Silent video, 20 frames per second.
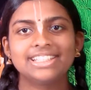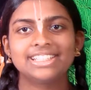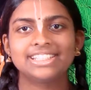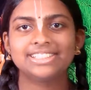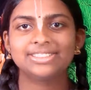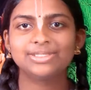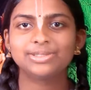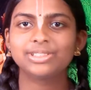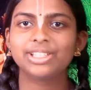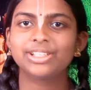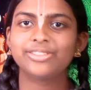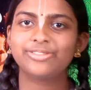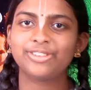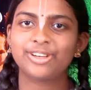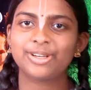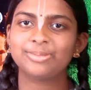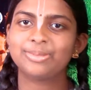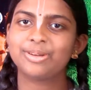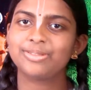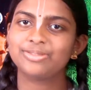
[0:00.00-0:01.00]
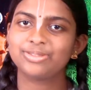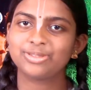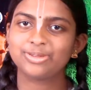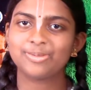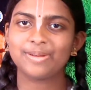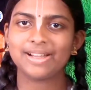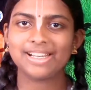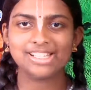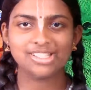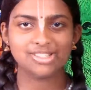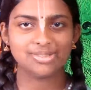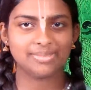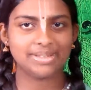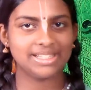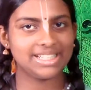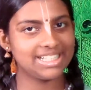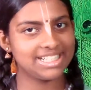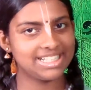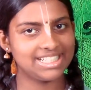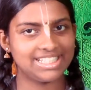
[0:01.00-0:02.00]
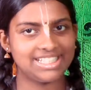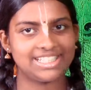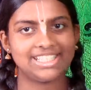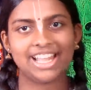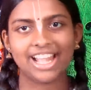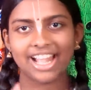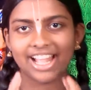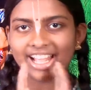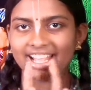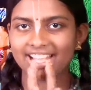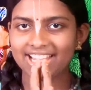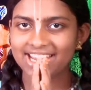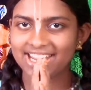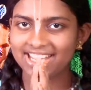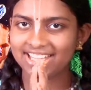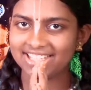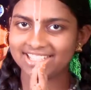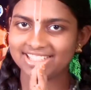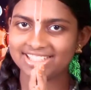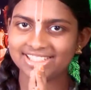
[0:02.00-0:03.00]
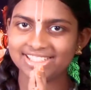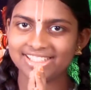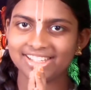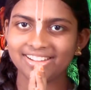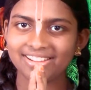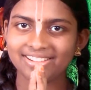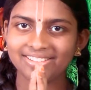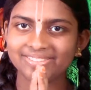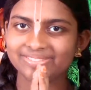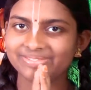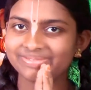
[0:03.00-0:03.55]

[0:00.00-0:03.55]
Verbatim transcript: uh, took the form of Subal to meet Krishna. Hare Krishna.